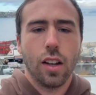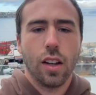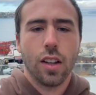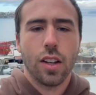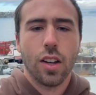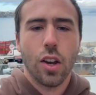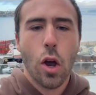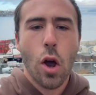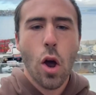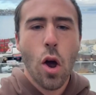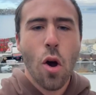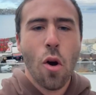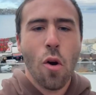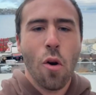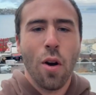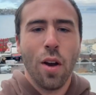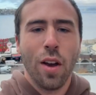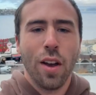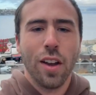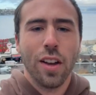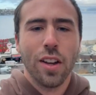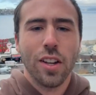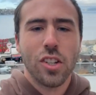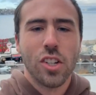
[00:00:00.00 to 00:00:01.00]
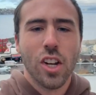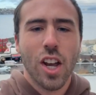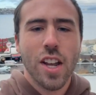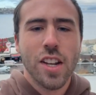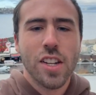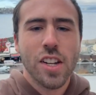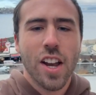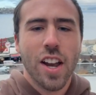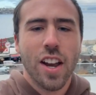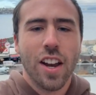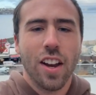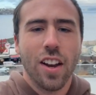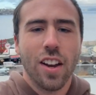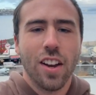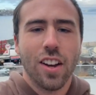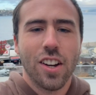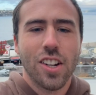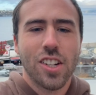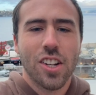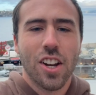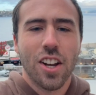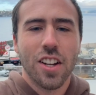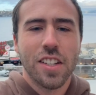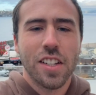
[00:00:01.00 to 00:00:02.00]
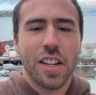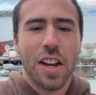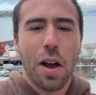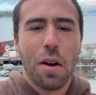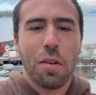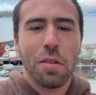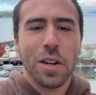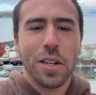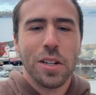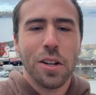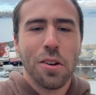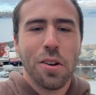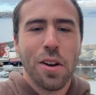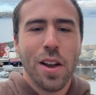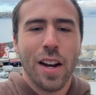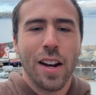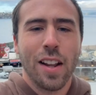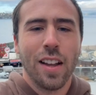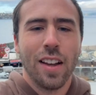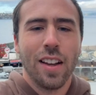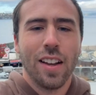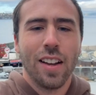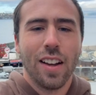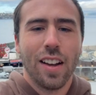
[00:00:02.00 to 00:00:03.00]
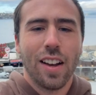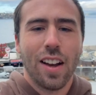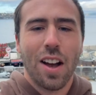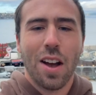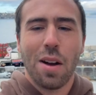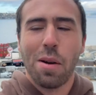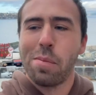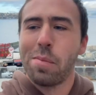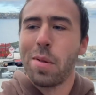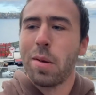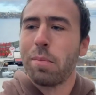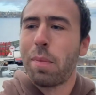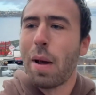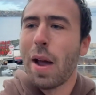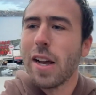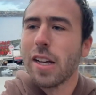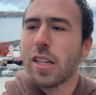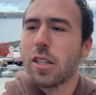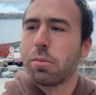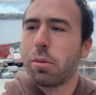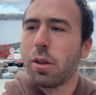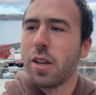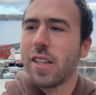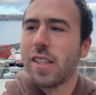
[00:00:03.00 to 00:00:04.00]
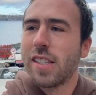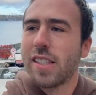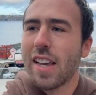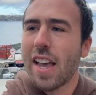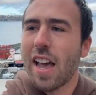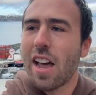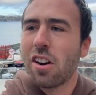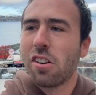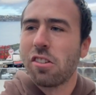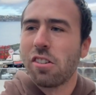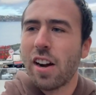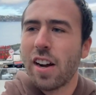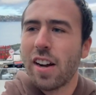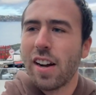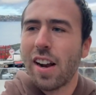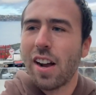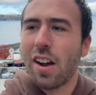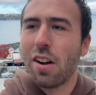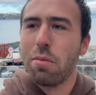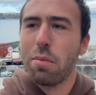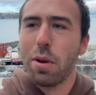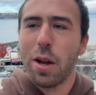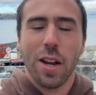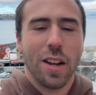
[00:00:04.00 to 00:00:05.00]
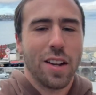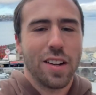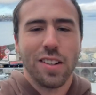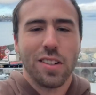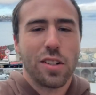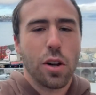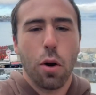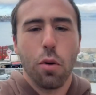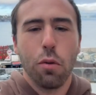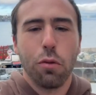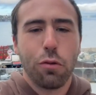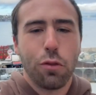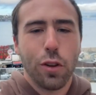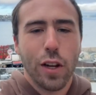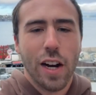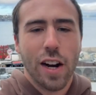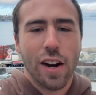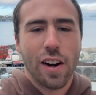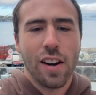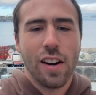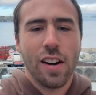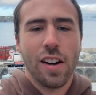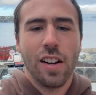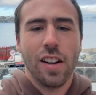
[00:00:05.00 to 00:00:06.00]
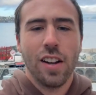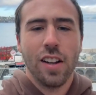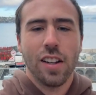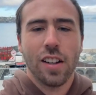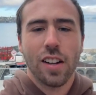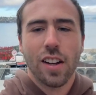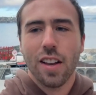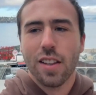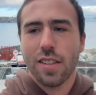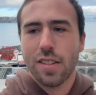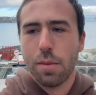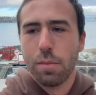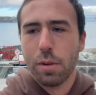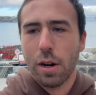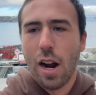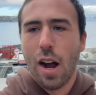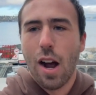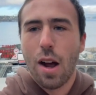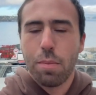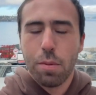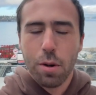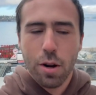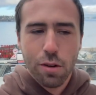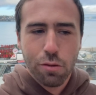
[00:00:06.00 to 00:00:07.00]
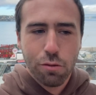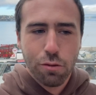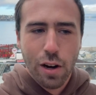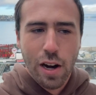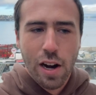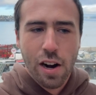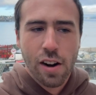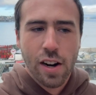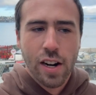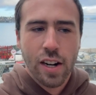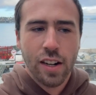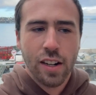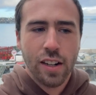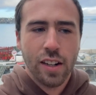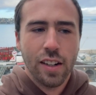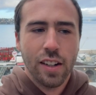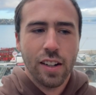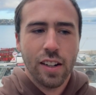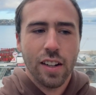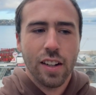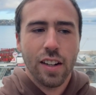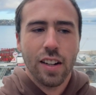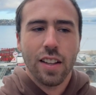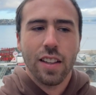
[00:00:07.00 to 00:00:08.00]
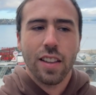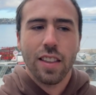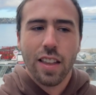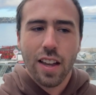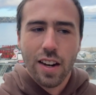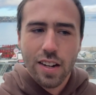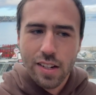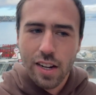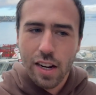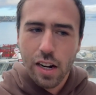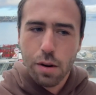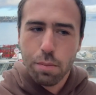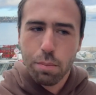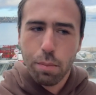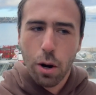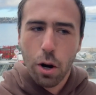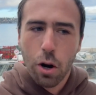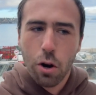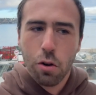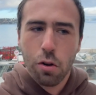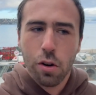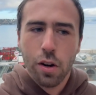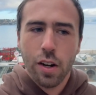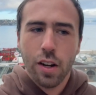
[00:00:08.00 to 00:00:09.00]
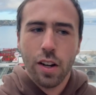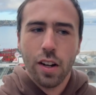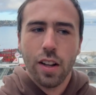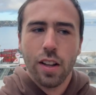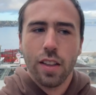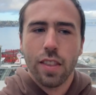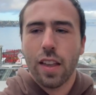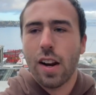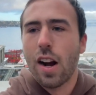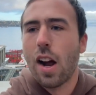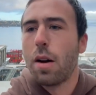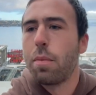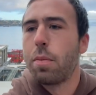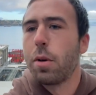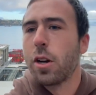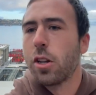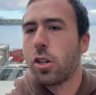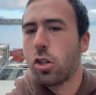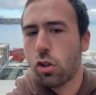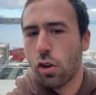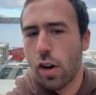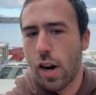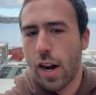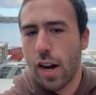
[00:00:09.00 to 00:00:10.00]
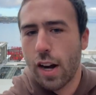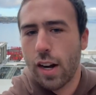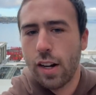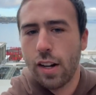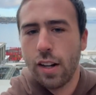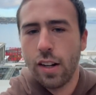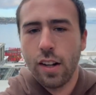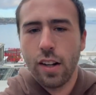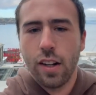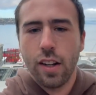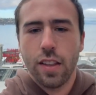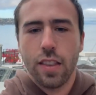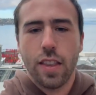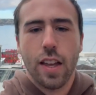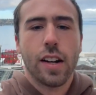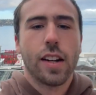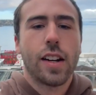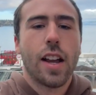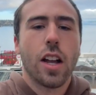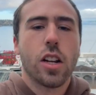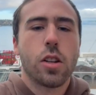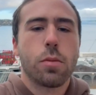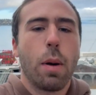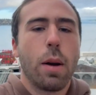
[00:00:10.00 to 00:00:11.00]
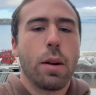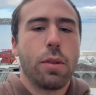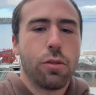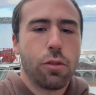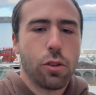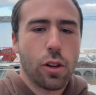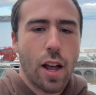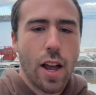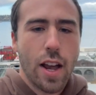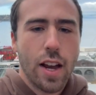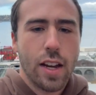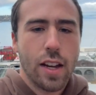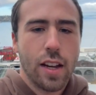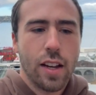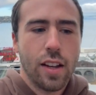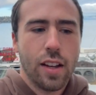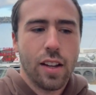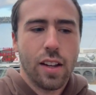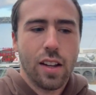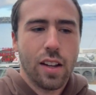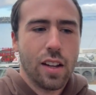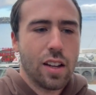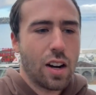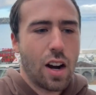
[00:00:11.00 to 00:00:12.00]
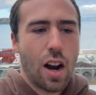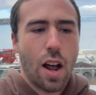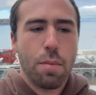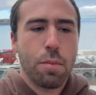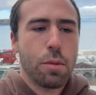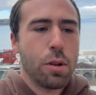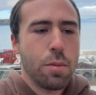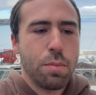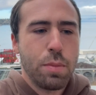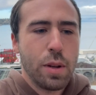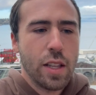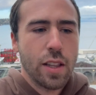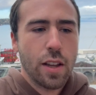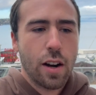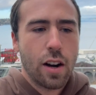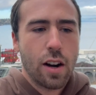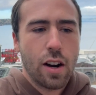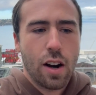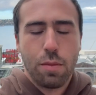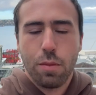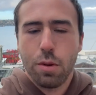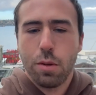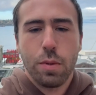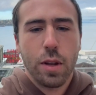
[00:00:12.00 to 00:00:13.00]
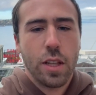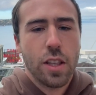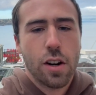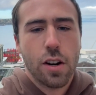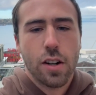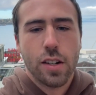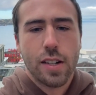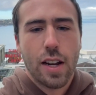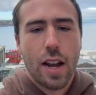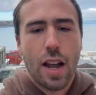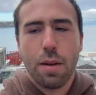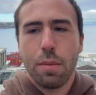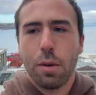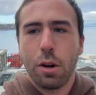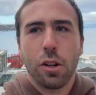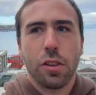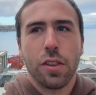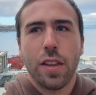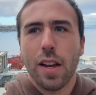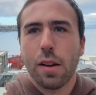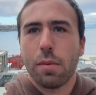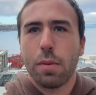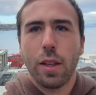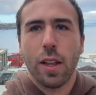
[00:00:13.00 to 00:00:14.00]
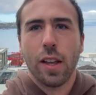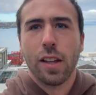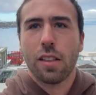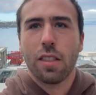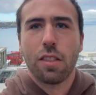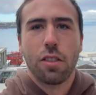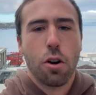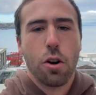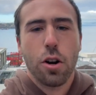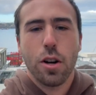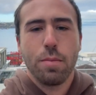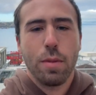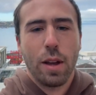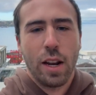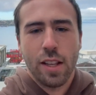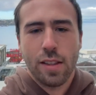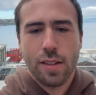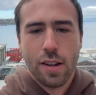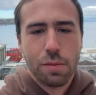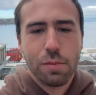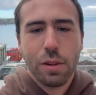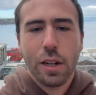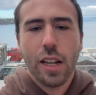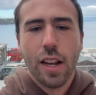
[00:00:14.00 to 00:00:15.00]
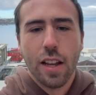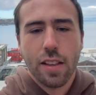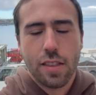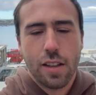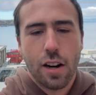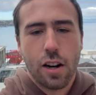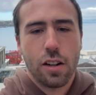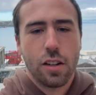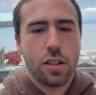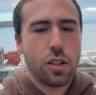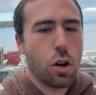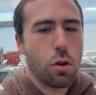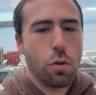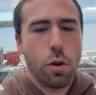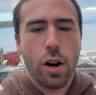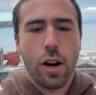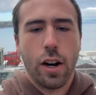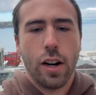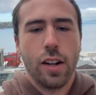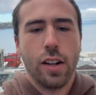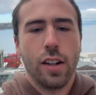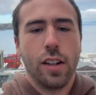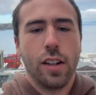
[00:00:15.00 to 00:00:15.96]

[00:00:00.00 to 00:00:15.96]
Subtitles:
Yo, JJ, Ashanti, how we doing? I'm in Pike's Place, Seattle right now, but don't fear, because I'm going to hop on a ferry, then take a boat, then hop on a train, then catch my flight, and I'm going to be there. I'm going to be there in time. It'll take me like 30 minutes. I'm going to get there. Don't worry.